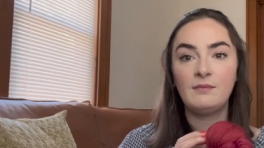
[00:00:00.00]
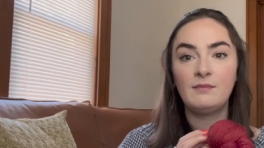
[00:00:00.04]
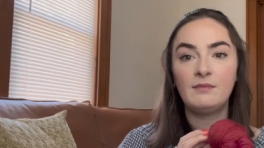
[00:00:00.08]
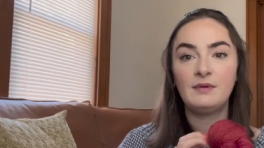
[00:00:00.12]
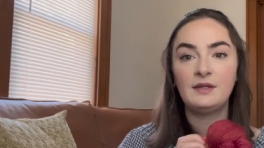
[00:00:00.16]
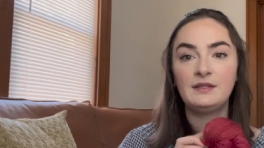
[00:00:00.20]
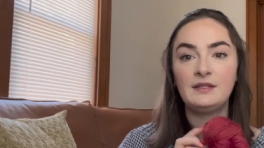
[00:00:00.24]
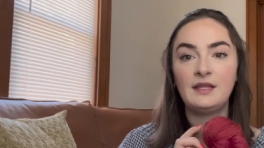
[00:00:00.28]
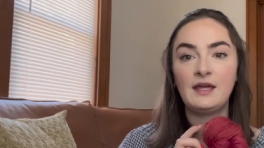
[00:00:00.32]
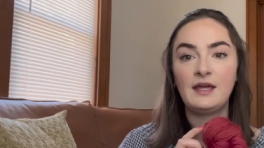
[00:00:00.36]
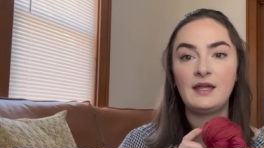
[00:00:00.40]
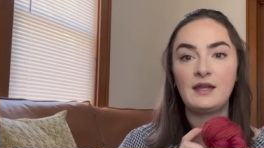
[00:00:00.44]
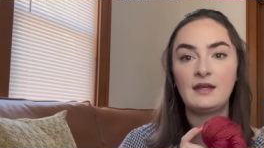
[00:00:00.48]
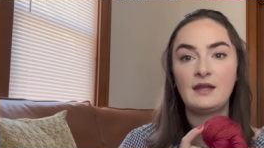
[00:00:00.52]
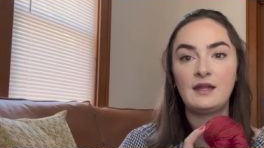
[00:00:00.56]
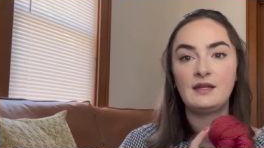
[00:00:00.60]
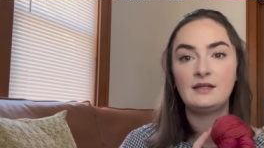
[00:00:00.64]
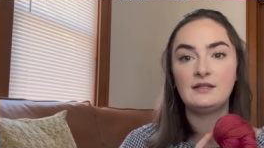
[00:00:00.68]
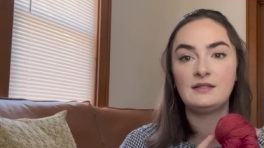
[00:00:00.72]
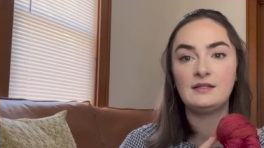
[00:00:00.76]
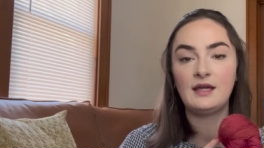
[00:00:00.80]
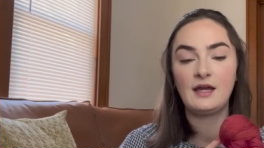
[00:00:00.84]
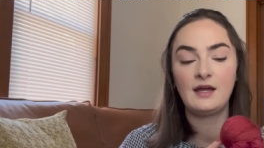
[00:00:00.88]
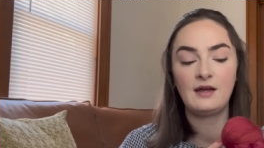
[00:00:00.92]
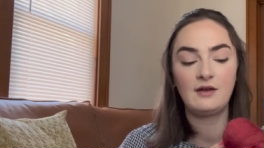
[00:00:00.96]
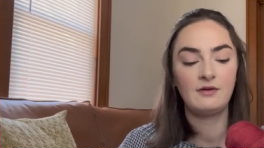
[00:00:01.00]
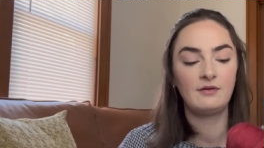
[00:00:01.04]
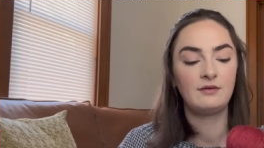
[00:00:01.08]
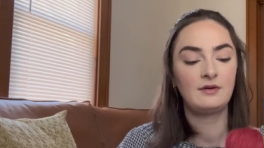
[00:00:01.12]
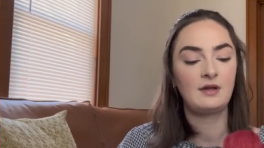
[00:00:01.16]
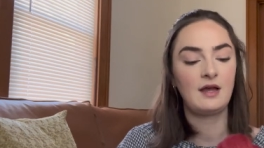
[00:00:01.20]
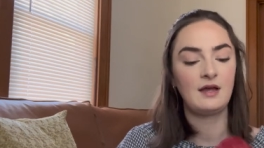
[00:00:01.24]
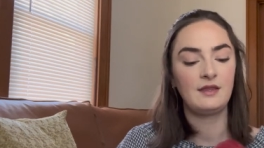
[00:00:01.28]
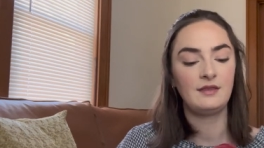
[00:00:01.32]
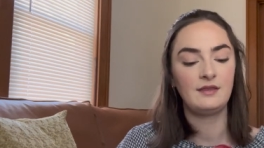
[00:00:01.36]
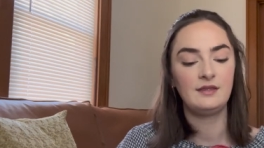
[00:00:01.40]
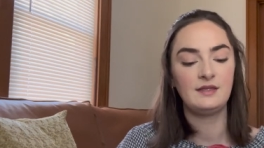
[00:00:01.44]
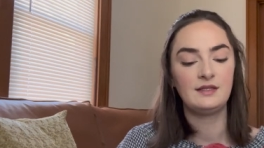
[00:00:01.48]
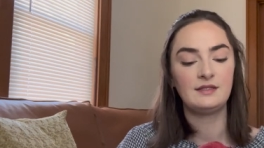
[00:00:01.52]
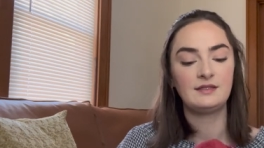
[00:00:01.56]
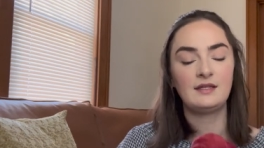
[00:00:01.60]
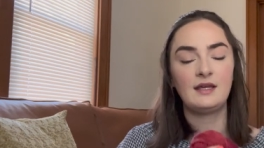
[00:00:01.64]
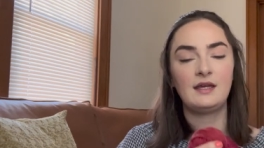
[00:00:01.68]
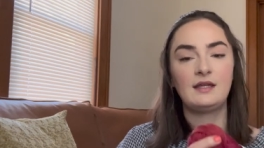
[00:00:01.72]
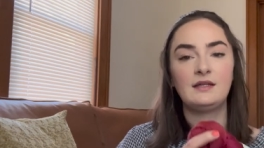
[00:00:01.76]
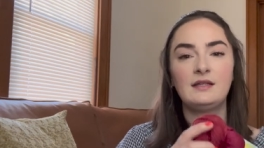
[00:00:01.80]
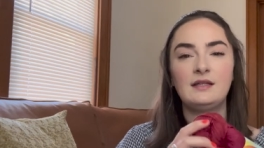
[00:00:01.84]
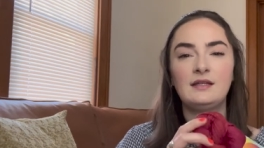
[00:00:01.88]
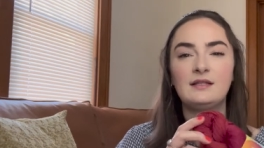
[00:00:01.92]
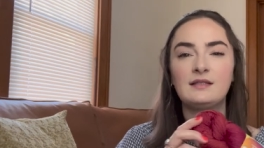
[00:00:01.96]
but then down on this
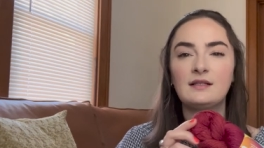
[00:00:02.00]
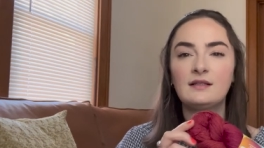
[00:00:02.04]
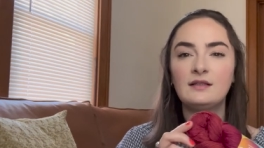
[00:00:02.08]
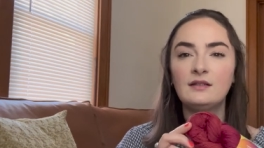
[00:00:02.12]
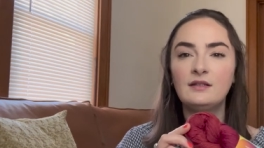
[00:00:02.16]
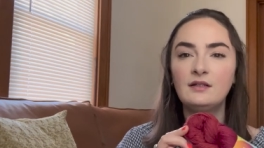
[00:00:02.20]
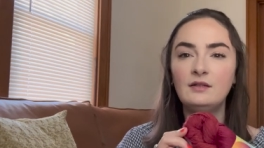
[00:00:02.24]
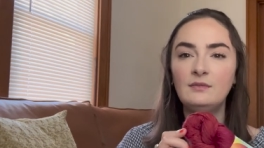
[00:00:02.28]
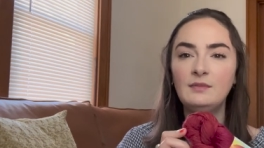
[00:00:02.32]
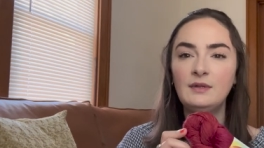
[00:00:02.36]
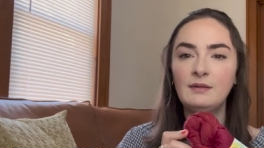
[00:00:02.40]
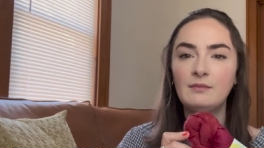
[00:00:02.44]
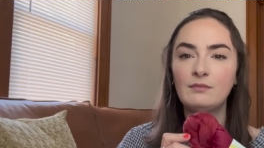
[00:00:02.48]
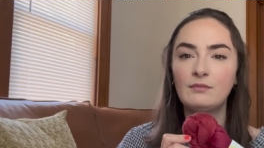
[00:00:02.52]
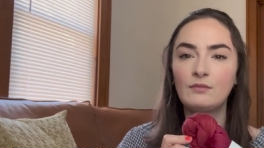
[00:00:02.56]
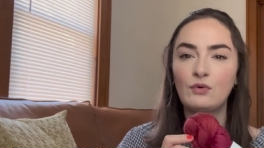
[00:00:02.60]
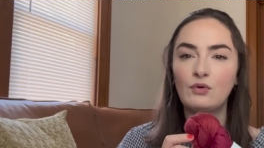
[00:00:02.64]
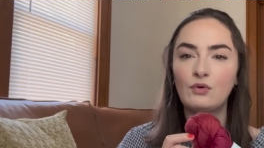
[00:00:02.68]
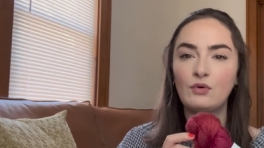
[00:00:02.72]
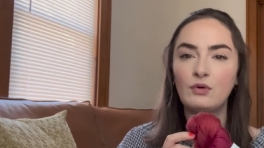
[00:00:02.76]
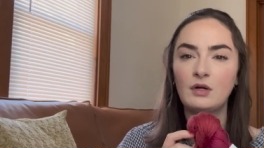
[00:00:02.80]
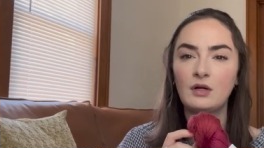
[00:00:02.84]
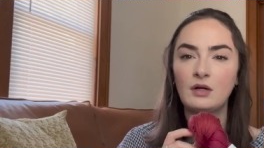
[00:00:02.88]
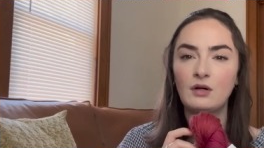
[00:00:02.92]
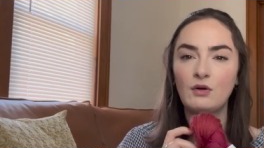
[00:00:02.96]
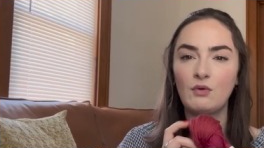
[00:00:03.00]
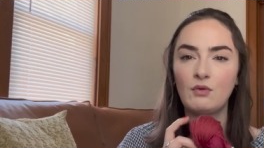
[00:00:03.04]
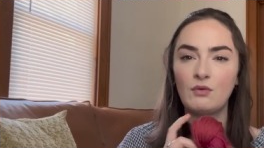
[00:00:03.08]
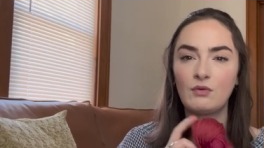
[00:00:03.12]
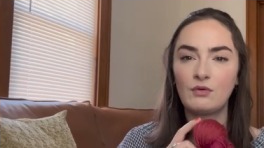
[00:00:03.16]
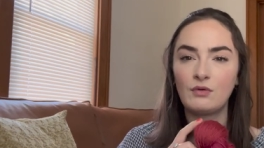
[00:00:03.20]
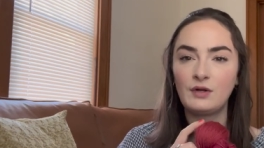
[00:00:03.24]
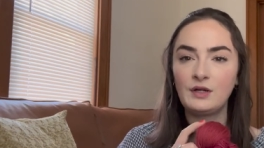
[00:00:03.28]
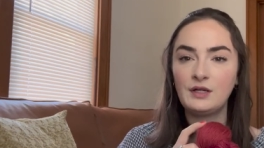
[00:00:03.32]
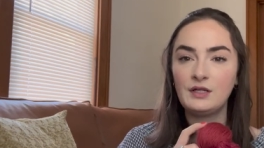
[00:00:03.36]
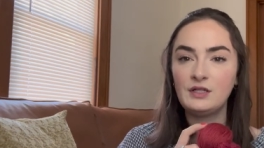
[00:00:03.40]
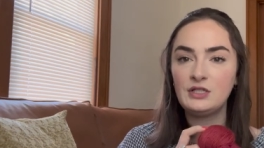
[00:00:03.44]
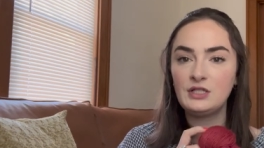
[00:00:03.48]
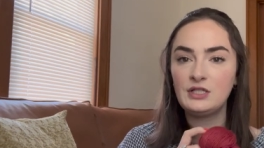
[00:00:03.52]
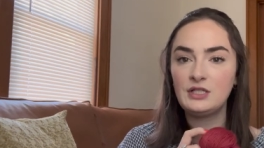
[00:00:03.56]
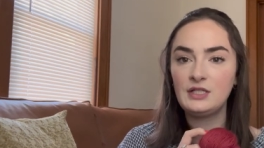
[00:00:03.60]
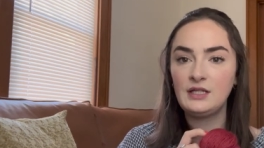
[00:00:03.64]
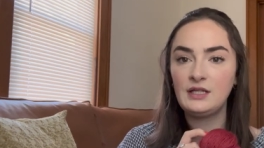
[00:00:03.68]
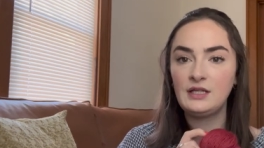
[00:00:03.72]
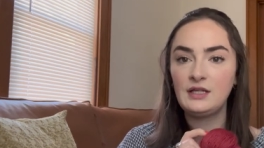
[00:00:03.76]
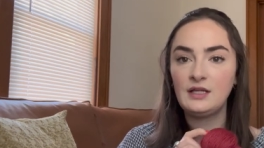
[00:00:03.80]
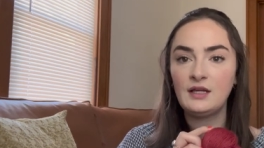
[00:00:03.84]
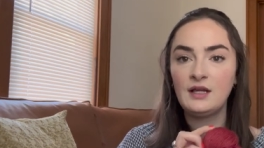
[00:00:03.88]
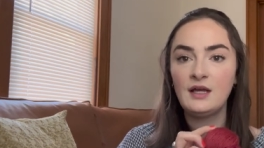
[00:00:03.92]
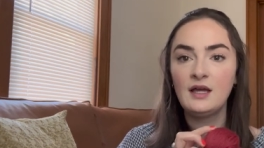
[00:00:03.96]
end, it's a little bit more
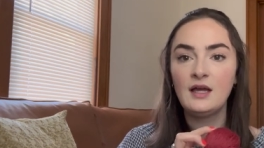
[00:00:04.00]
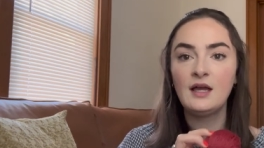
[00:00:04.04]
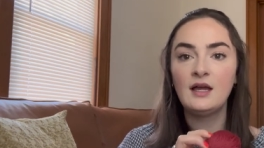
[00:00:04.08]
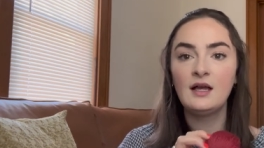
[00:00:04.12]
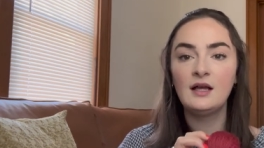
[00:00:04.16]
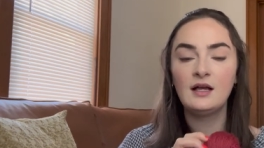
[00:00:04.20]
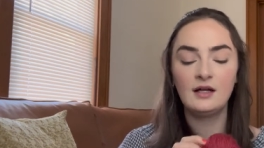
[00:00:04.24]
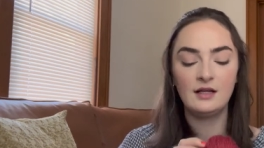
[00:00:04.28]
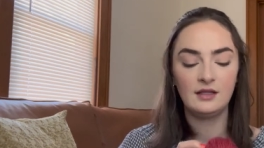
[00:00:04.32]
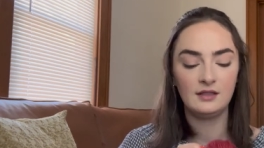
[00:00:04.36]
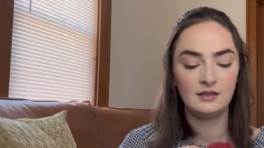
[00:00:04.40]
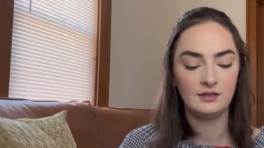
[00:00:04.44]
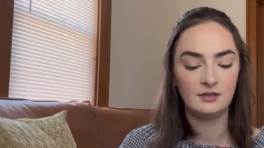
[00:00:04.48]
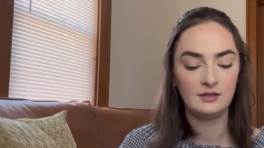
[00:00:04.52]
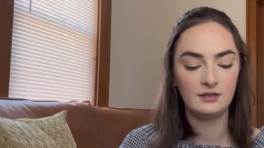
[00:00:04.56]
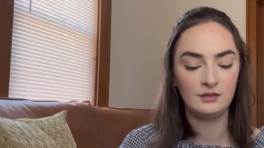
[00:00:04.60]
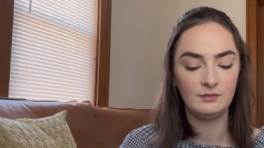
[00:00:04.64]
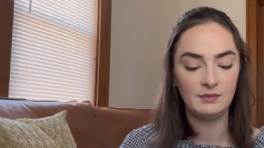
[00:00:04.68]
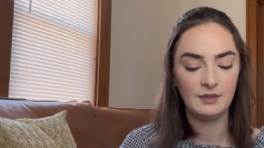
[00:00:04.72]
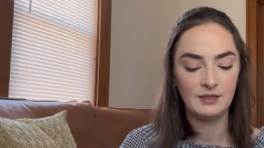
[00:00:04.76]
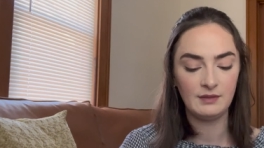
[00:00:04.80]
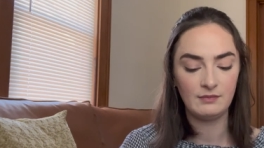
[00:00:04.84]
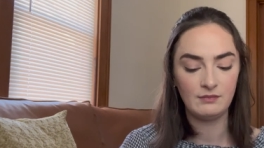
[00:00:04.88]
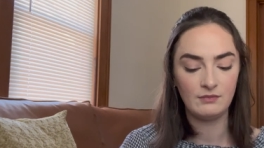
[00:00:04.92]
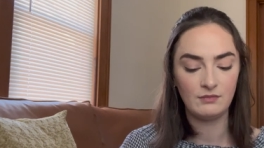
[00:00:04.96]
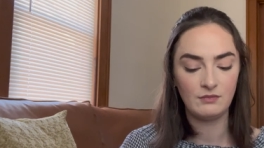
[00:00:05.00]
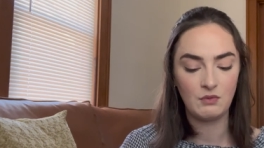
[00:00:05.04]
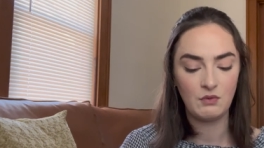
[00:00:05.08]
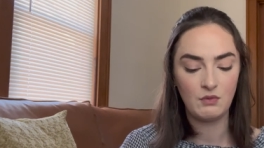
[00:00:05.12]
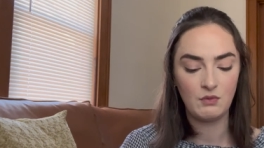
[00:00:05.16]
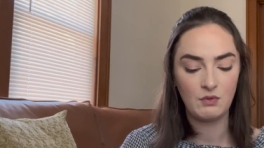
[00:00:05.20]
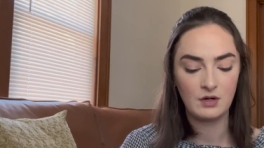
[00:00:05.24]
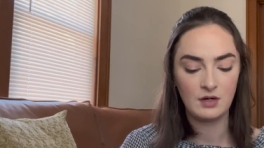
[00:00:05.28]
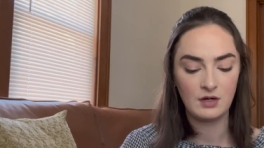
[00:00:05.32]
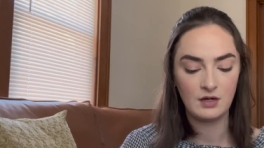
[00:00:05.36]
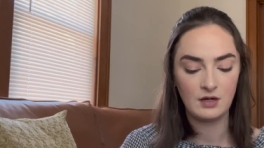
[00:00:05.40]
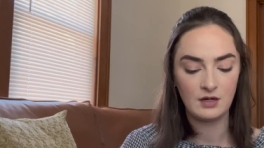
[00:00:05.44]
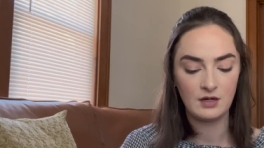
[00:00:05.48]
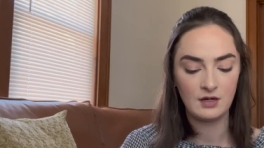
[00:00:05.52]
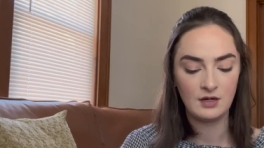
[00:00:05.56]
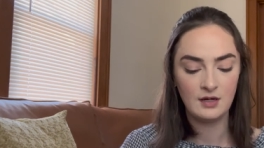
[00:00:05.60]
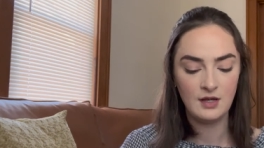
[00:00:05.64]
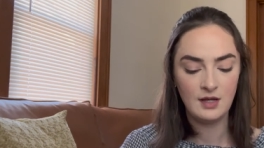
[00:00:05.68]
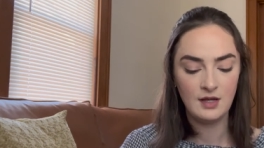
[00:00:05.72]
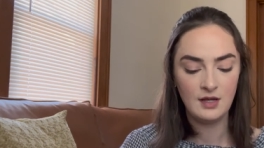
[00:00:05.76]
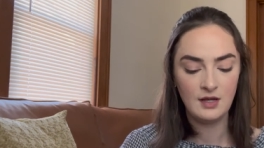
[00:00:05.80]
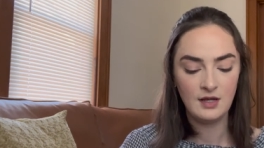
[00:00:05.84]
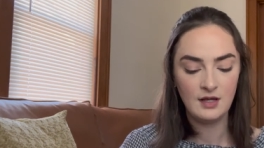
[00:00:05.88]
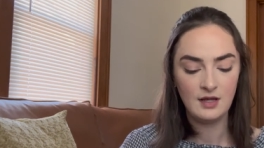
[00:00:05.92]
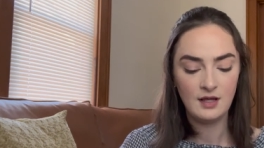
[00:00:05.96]
orangey, a little bit more
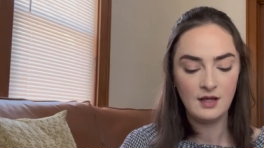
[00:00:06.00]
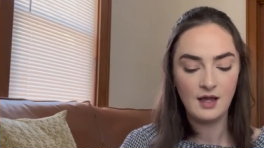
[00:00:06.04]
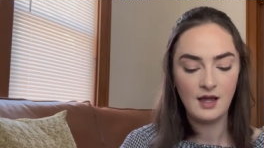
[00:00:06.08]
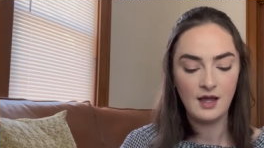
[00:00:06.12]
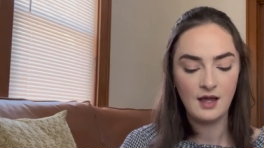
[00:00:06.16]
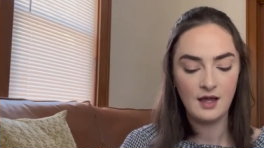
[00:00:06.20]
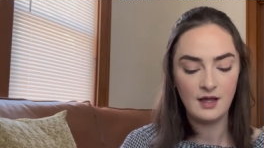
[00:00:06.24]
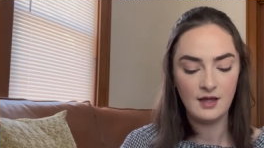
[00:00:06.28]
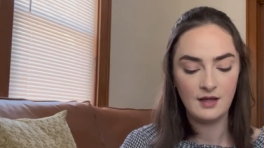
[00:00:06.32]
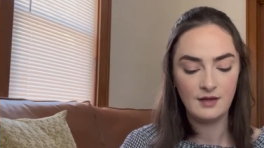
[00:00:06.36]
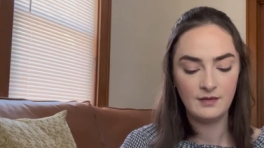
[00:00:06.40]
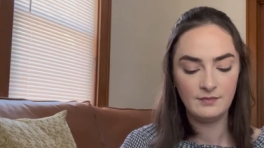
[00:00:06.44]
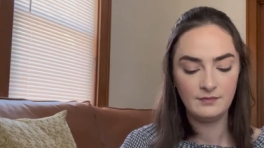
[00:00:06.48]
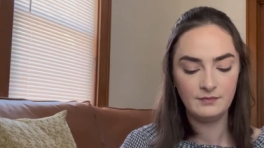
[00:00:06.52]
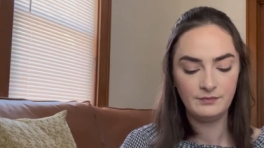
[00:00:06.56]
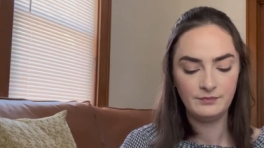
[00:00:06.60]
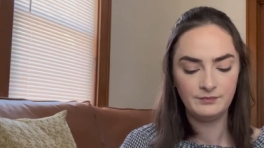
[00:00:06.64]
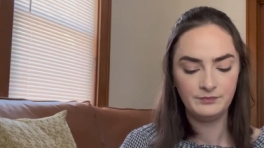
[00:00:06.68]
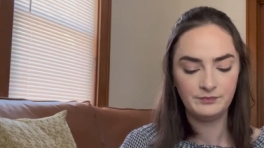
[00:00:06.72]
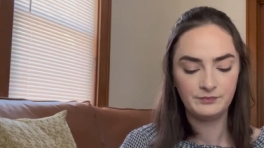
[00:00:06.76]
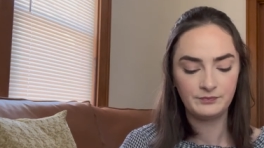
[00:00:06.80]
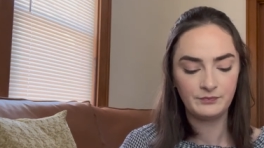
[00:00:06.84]
um,